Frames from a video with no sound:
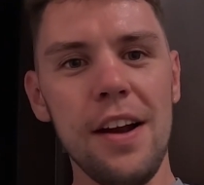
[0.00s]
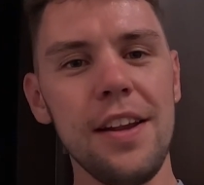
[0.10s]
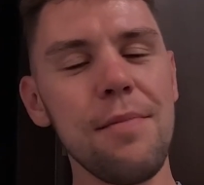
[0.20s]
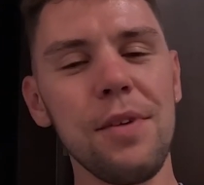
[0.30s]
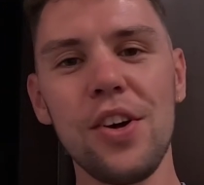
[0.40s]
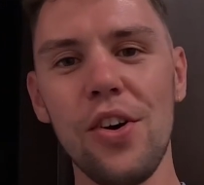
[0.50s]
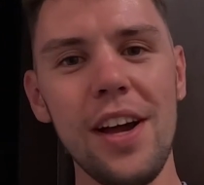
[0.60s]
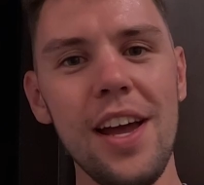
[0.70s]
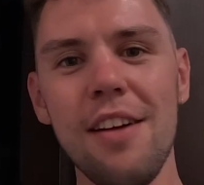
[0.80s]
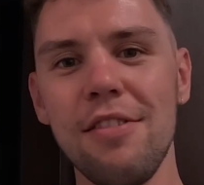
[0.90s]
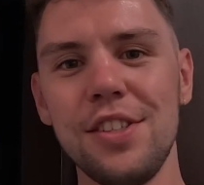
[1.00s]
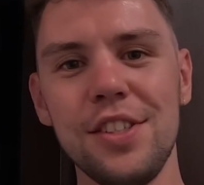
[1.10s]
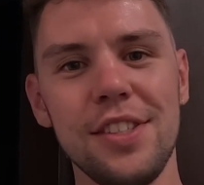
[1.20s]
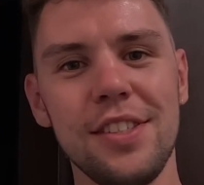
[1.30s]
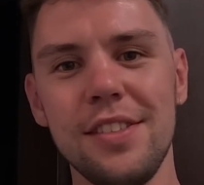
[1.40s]
and then we got here and
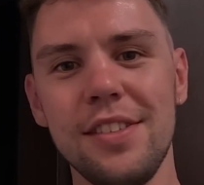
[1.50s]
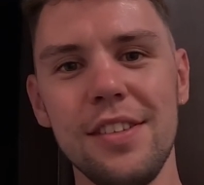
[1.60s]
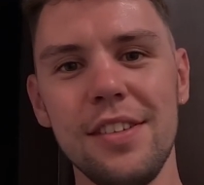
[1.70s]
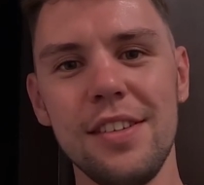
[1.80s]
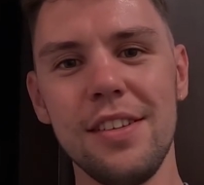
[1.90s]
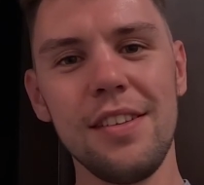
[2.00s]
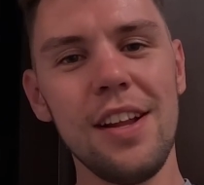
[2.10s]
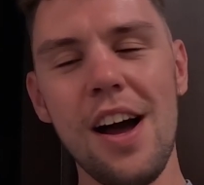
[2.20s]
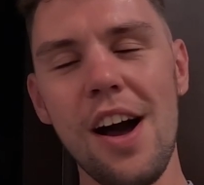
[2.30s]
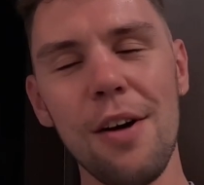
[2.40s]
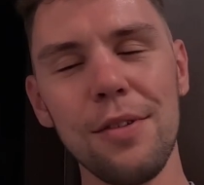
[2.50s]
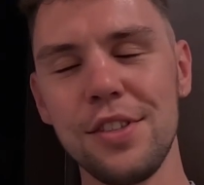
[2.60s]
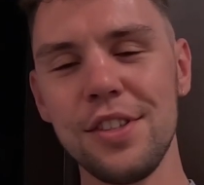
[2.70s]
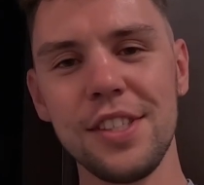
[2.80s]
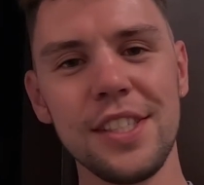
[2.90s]
just like I
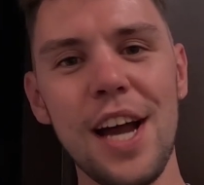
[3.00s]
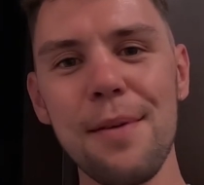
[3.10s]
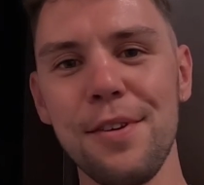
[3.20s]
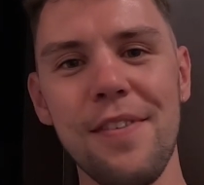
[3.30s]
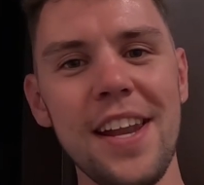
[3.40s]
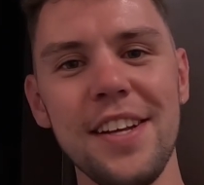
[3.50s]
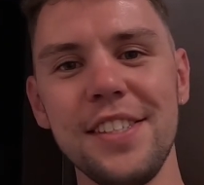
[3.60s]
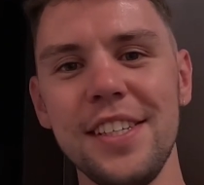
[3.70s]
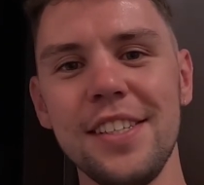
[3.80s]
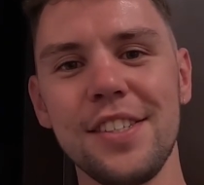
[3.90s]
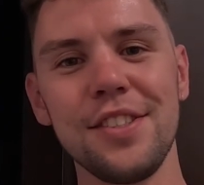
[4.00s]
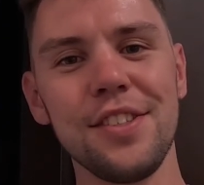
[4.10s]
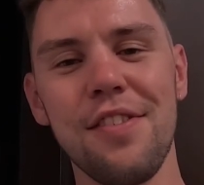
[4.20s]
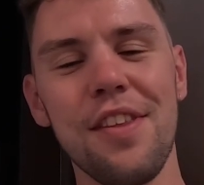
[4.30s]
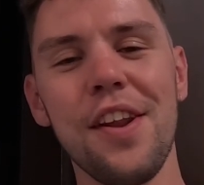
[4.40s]
was just sapped of energy because
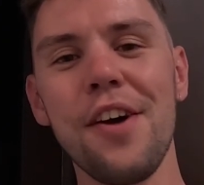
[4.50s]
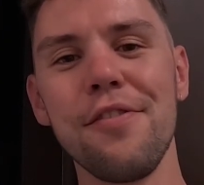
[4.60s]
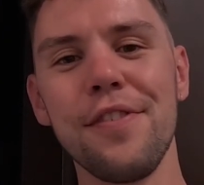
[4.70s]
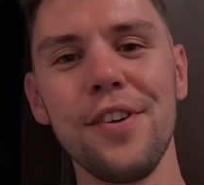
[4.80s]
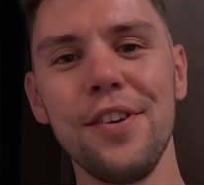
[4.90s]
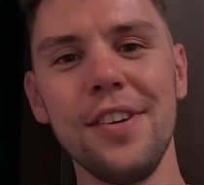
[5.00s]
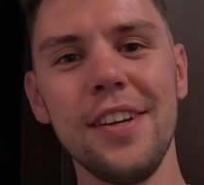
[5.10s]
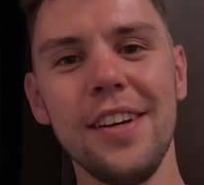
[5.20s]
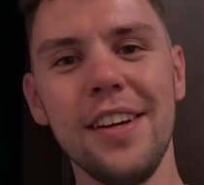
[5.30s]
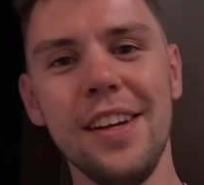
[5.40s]
of the no food.